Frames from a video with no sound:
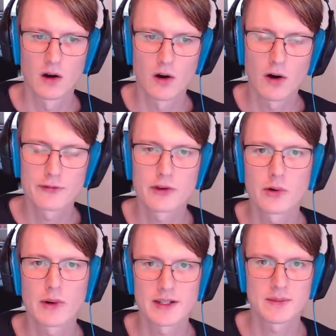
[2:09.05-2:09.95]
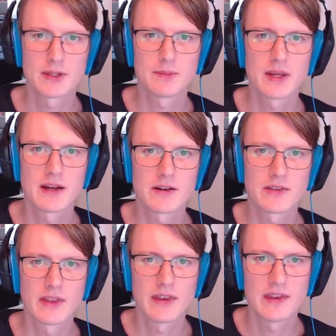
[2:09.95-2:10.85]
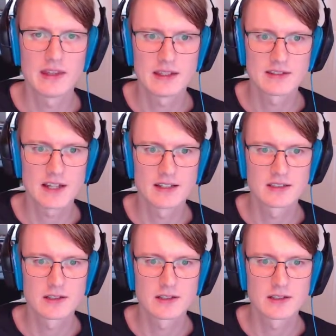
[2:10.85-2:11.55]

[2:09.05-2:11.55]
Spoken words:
often quite a bit bigger than the sizes